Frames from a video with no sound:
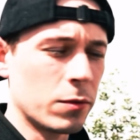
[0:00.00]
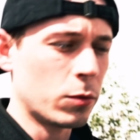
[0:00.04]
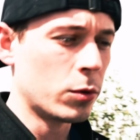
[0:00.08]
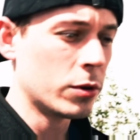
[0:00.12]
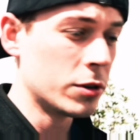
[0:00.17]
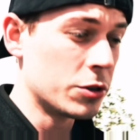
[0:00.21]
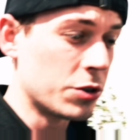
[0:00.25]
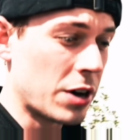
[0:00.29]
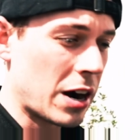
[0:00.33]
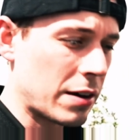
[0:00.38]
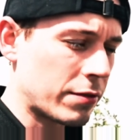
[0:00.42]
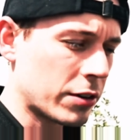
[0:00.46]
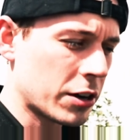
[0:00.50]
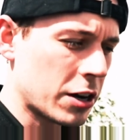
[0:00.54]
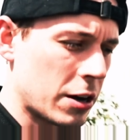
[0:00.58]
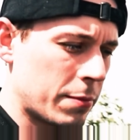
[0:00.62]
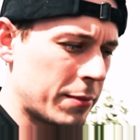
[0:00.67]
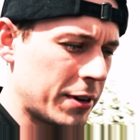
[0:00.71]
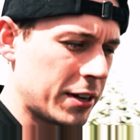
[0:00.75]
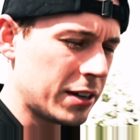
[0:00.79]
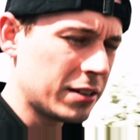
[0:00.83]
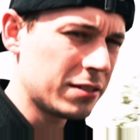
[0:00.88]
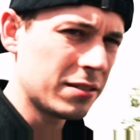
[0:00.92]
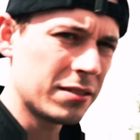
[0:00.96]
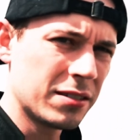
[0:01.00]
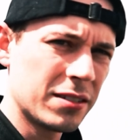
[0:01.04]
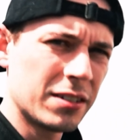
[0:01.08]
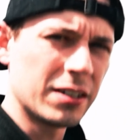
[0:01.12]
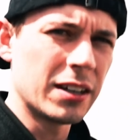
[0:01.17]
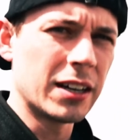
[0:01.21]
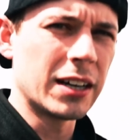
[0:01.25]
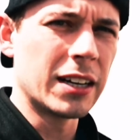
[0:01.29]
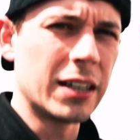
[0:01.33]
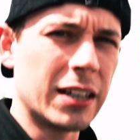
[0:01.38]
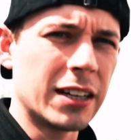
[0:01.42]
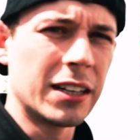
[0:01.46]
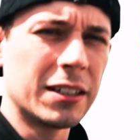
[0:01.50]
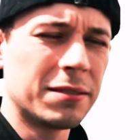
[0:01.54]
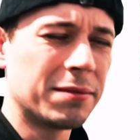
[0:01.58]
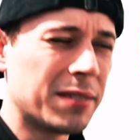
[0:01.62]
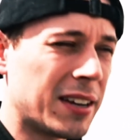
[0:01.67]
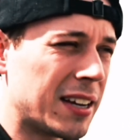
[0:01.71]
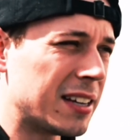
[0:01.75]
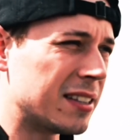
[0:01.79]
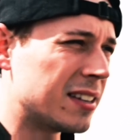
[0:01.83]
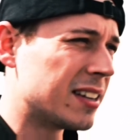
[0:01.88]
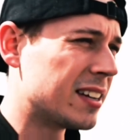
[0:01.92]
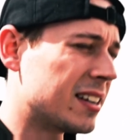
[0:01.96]
one driver coming in, uh,
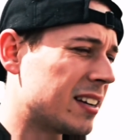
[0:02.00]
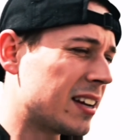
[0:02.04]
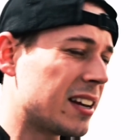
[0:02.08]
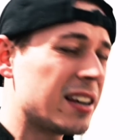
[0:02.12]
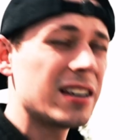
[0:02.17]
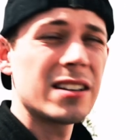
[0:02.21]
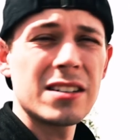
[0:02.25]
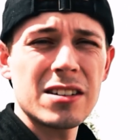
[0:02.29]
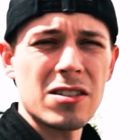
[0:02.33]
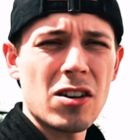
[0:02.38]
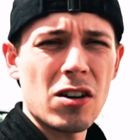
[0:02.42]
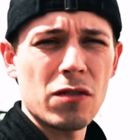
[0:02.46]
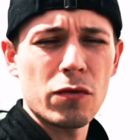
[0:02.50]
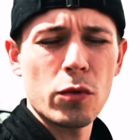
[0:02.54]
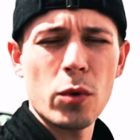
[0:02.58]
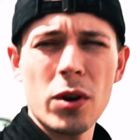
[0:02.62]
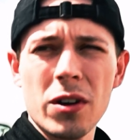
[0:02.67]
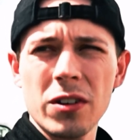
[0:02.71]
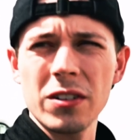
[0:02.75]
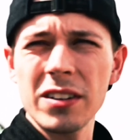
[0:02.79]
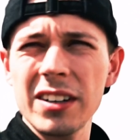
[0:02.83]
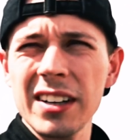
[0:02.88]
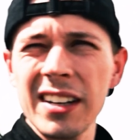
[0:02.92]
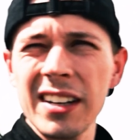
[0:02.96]
and then he's off work.